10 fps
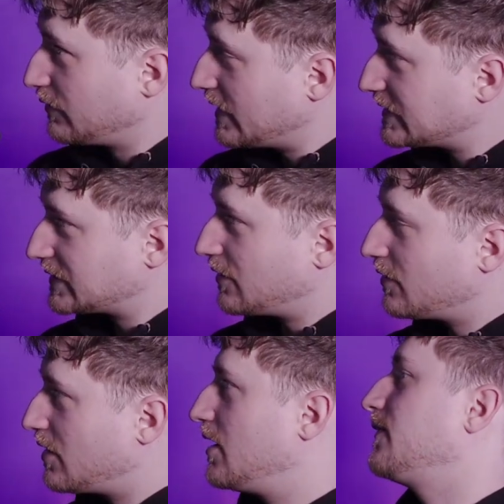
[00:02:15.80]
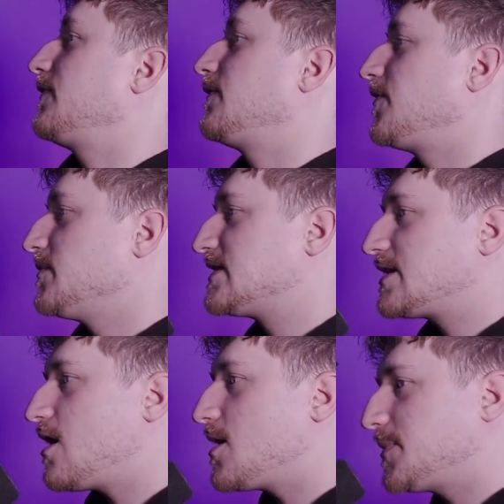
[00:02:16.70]
let's start off from the
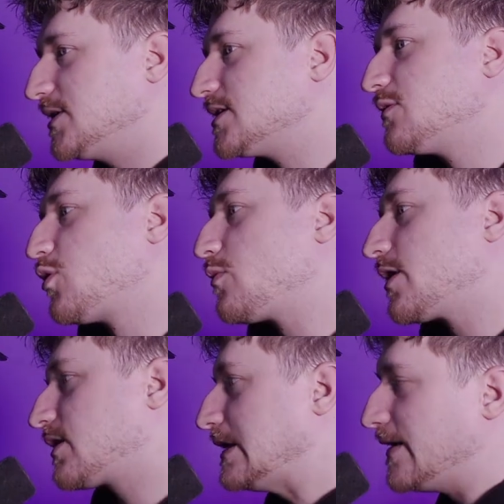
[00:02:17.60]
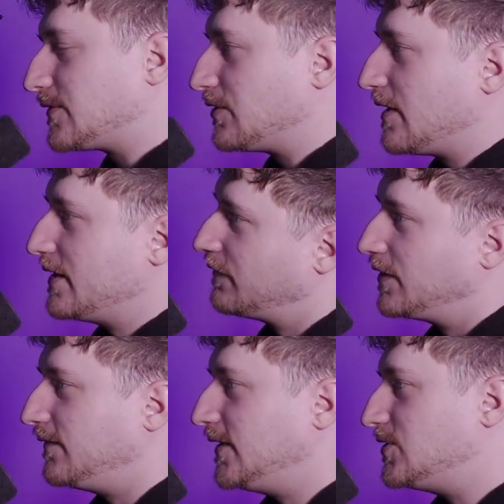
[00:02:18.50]
top and then we'll work left to right for
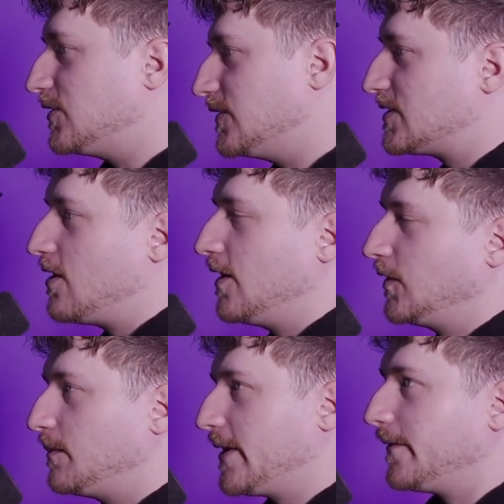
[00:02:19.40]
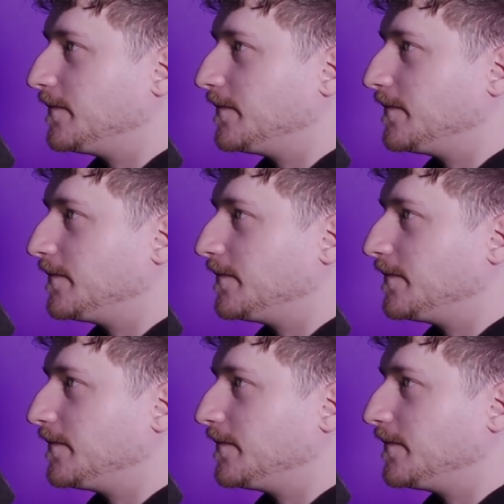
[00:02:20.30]
the features on the pedal.